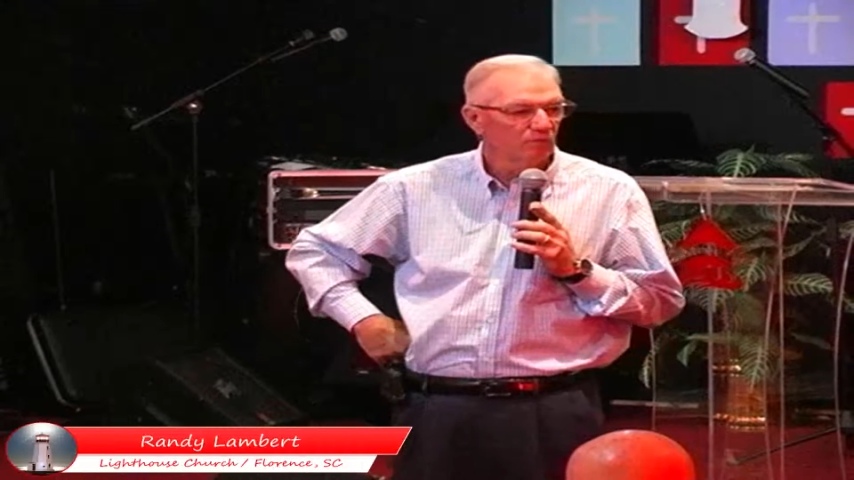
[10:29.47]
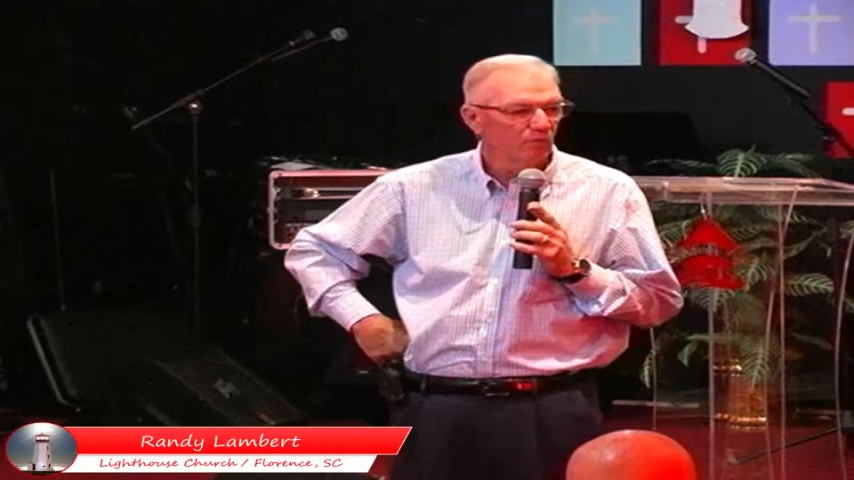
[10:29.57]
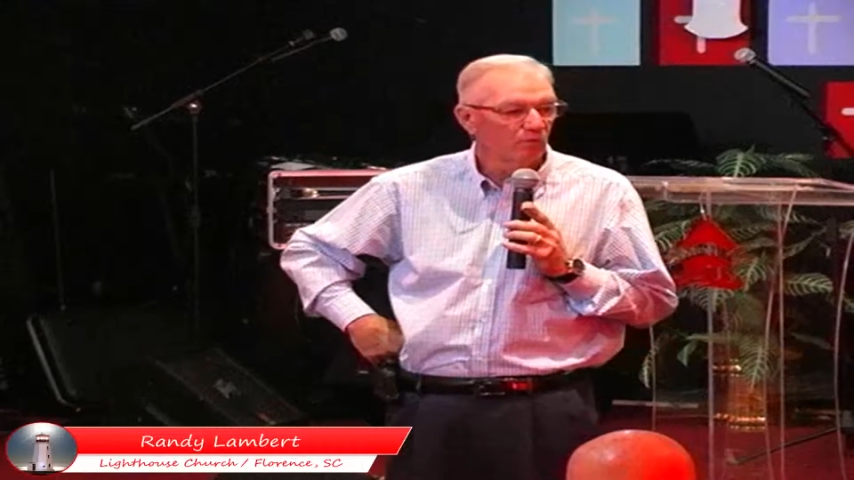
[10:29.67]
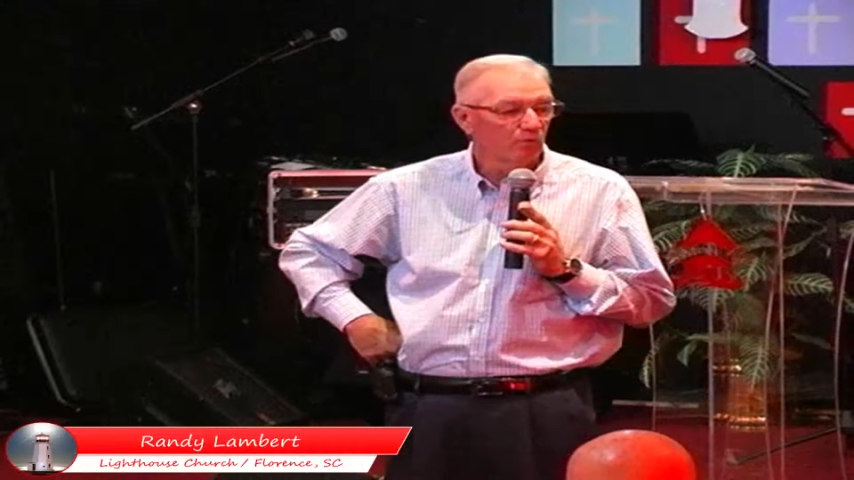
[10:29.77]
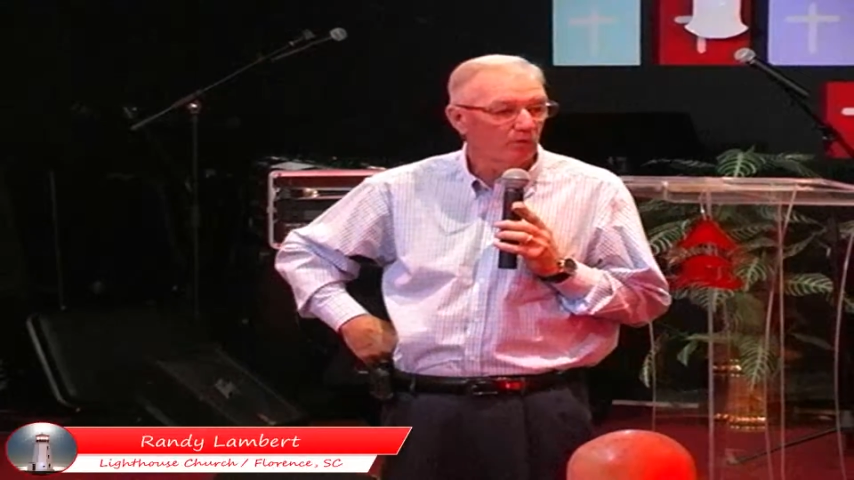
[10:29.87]

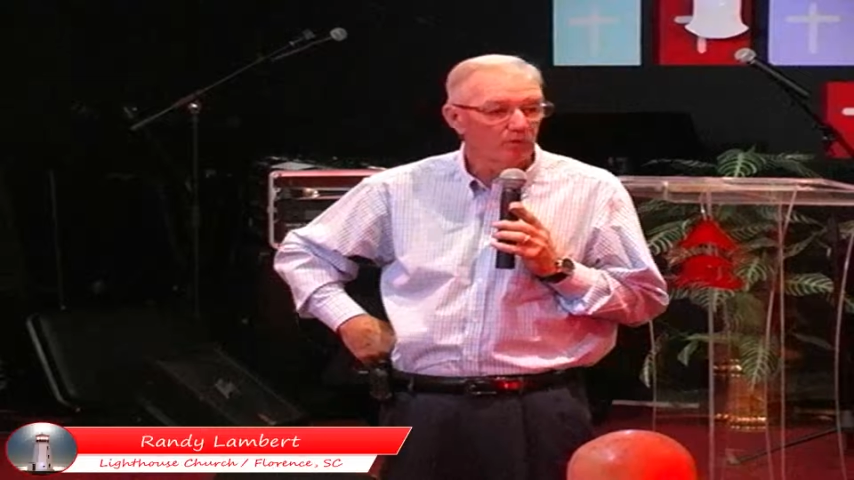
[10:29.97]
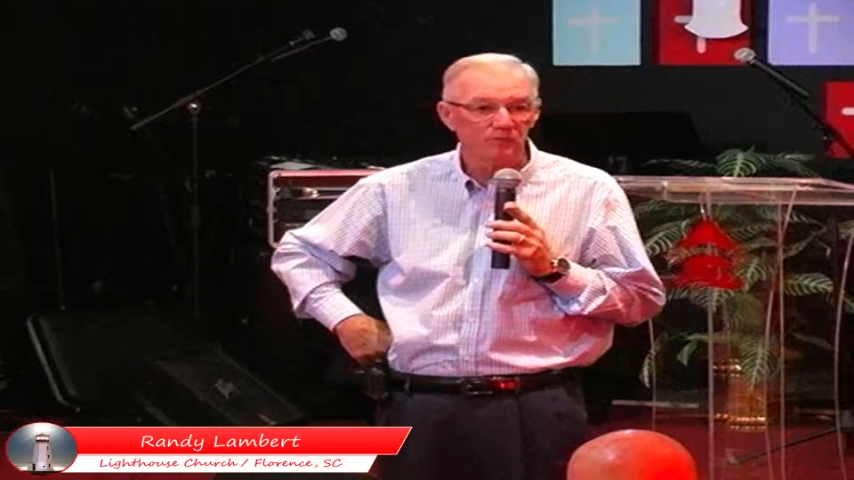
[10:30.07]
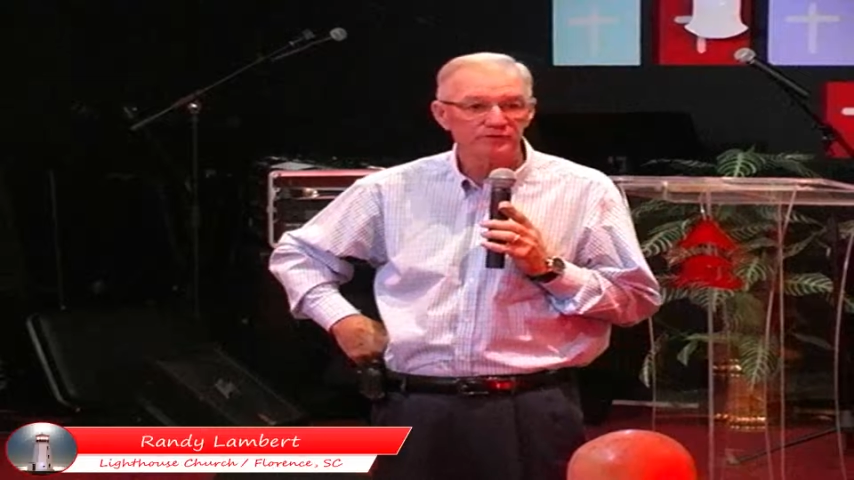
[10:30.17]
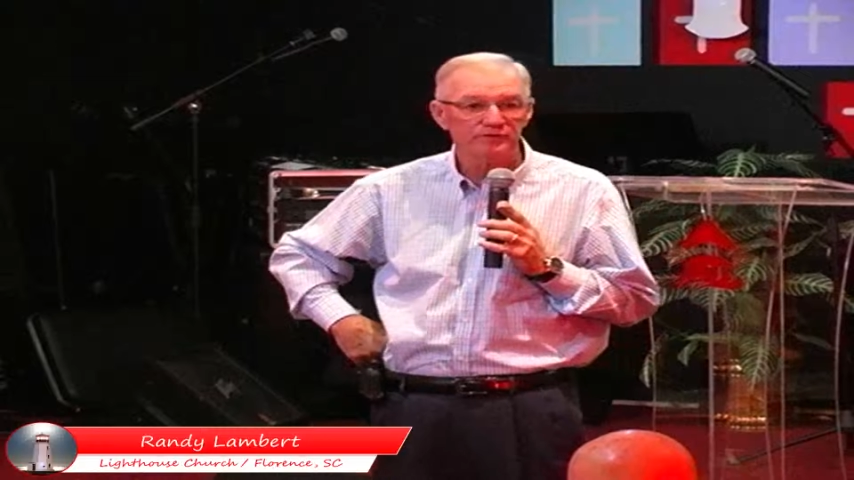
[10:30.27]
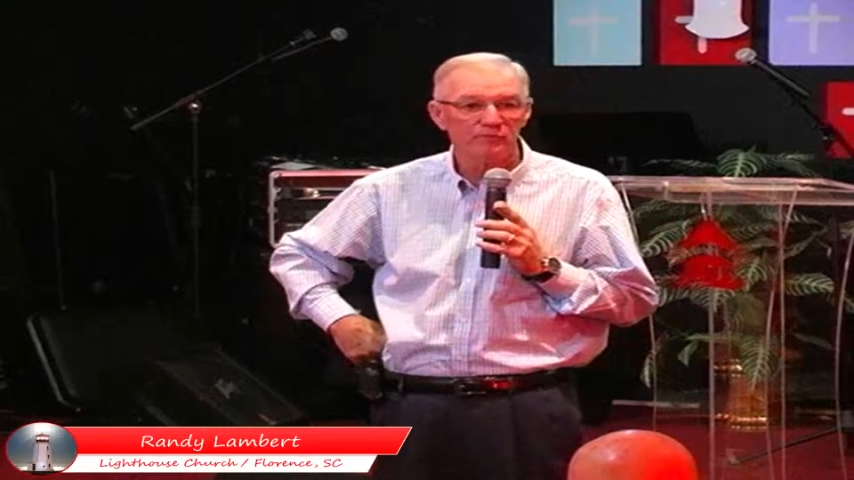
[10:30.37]

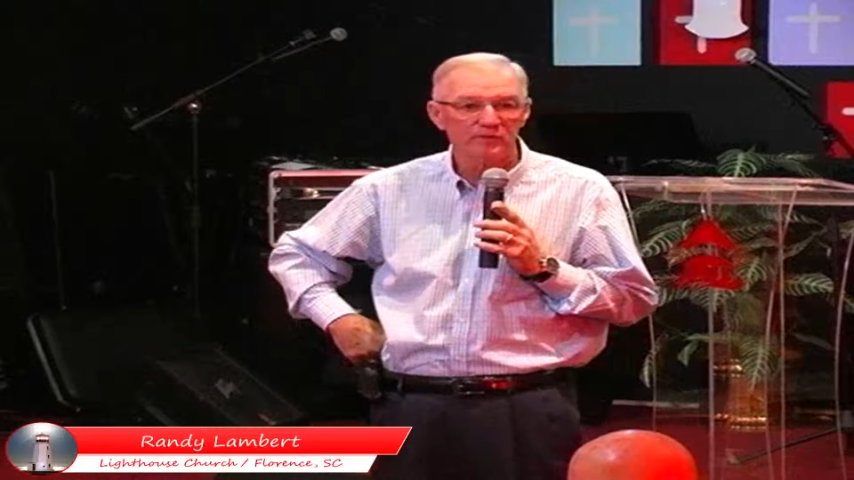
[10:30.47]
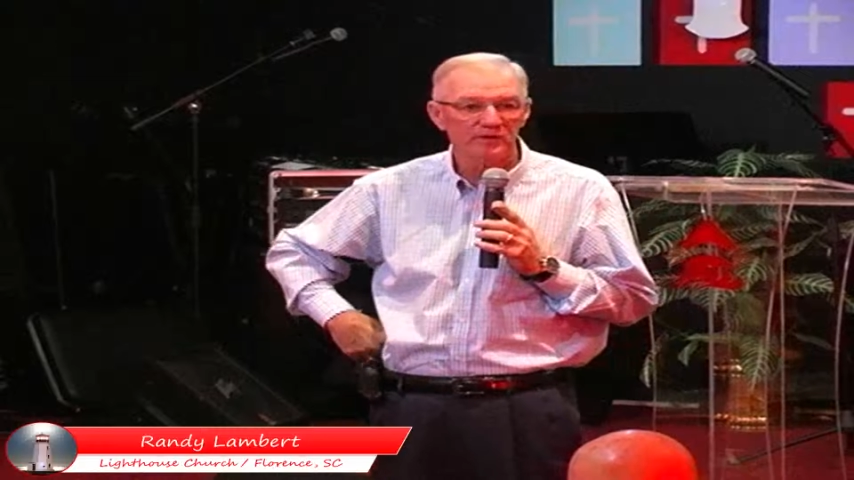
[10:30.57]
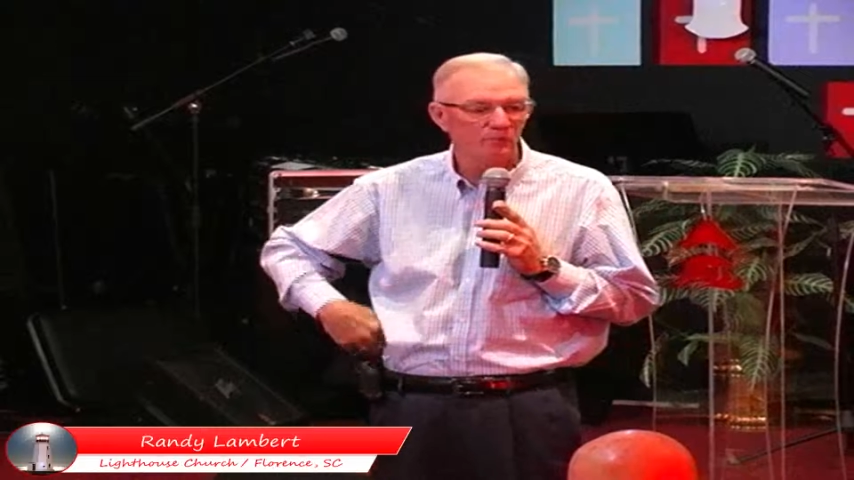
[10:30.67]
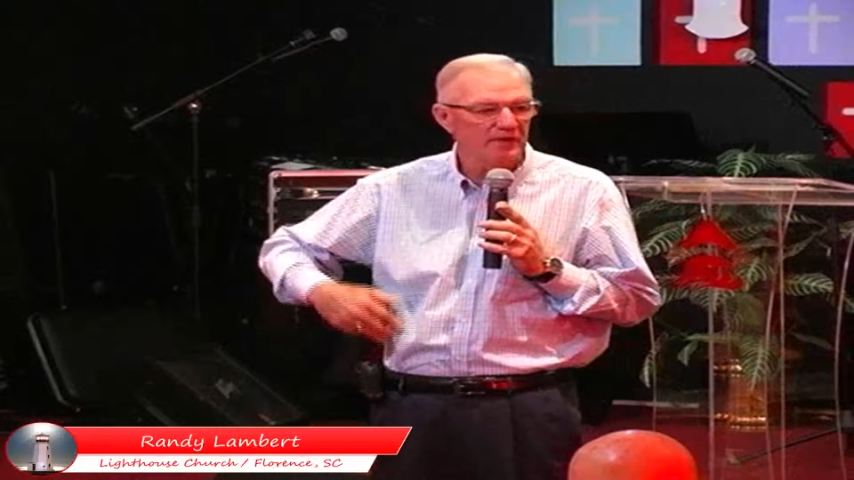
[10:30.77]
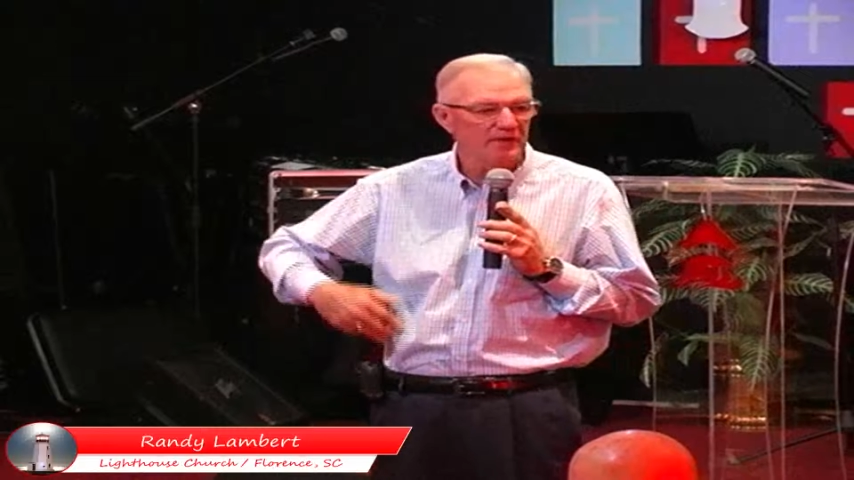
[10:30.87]
We